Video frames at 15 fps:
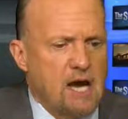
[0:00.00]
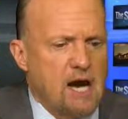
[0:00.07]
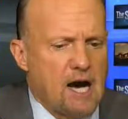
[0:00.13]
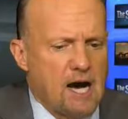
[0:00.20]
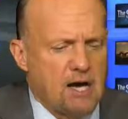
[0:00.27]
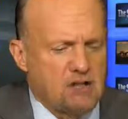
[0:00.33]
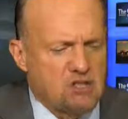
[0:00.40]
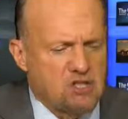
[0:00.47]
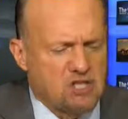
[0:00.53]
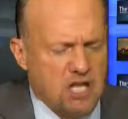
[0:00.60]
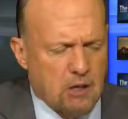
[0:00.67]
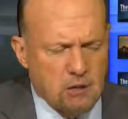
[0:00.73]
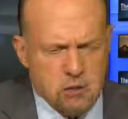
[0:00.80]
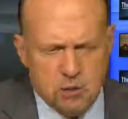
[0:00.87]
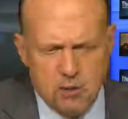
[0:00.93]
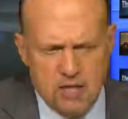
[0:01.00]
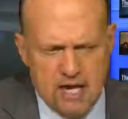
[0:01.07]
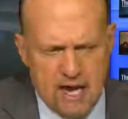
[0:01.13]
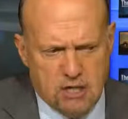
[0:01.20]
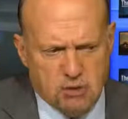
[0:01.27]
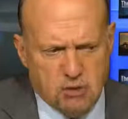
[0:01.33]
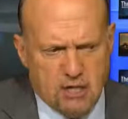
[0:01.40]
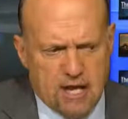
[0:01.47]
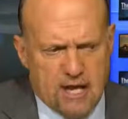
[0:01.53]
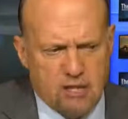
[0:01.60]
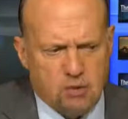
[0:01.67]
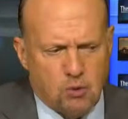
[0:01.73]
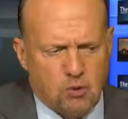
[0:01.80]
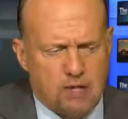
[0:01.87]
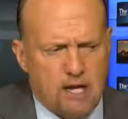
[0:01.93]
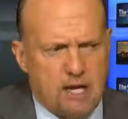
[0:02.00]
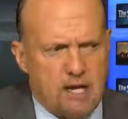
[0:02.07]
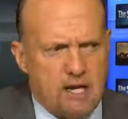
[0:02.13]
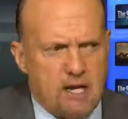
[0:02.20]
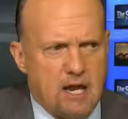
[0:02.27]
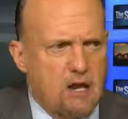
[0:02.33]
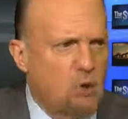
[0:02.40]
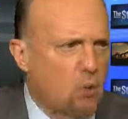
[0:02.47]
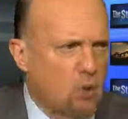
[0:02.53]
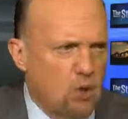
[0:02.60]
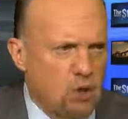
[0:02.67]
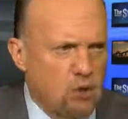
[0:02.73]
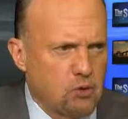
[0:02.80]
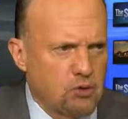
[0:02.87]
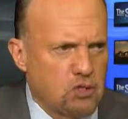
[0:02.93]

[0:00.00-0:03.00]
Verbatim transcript: Uh, distinguish between natural gas oriented and oil,